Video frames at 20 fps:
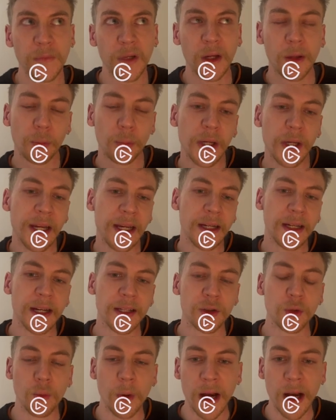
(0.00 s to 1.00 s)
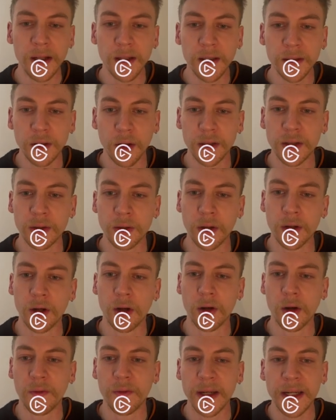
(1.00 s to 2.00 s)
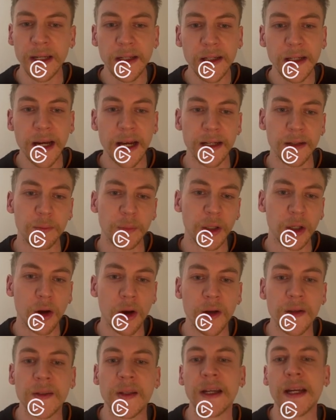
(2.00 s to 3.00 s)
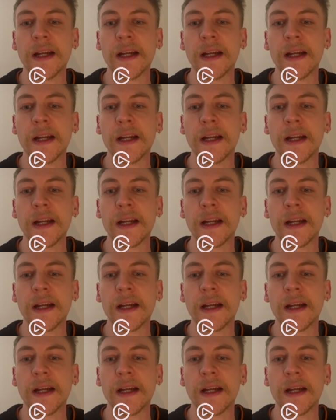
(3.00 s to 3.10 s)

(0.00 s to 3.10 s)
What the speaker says: 3 ink as well, not a lot of ink, and because they get